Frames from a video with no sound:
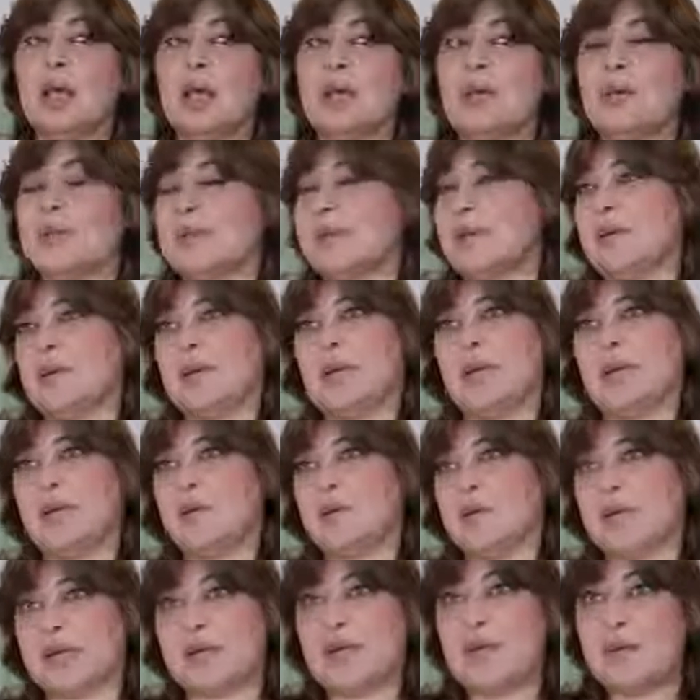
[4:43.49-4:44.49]
It
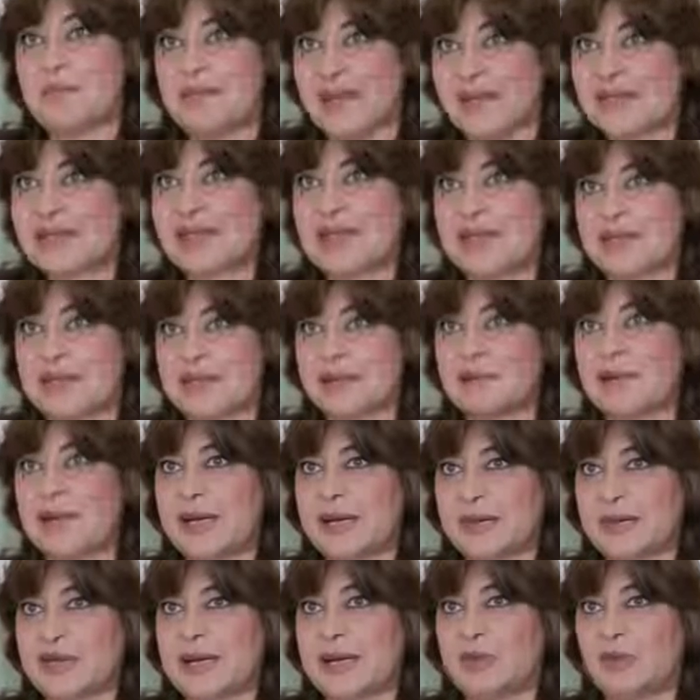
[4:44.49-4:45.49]
was an amazing
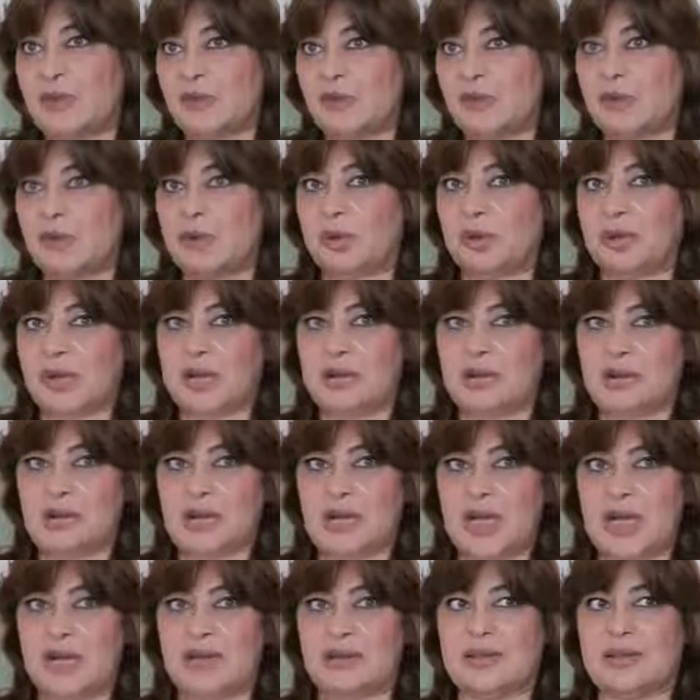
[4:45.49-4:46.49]
experience. I mean, if you work in the
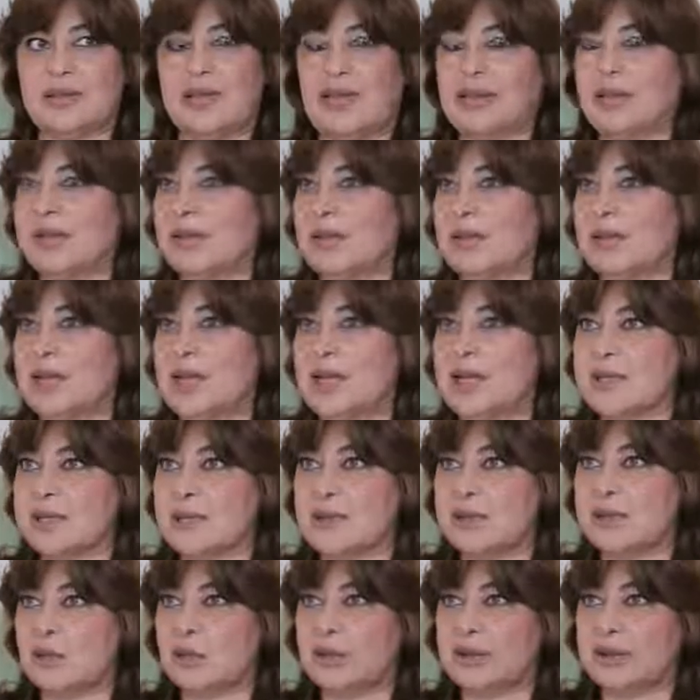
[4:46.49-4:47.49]
shelter and in a
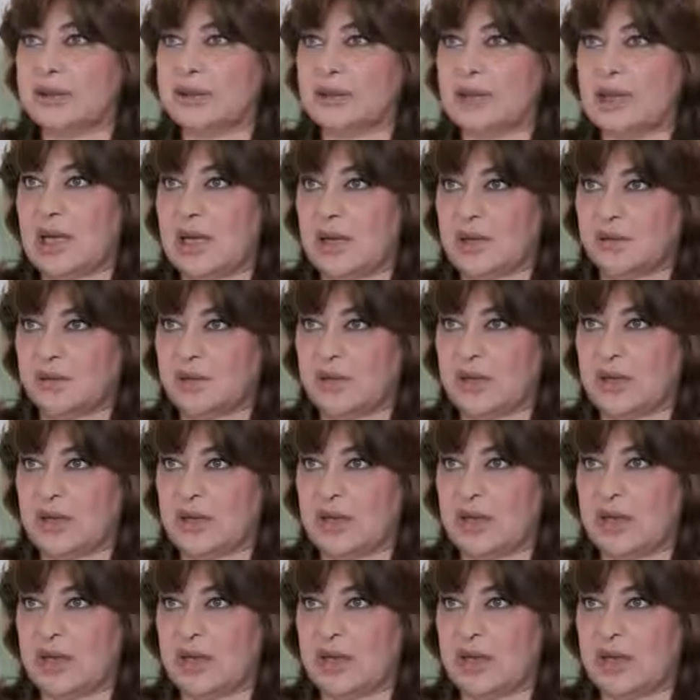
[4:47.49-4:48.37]
cosmopolitan country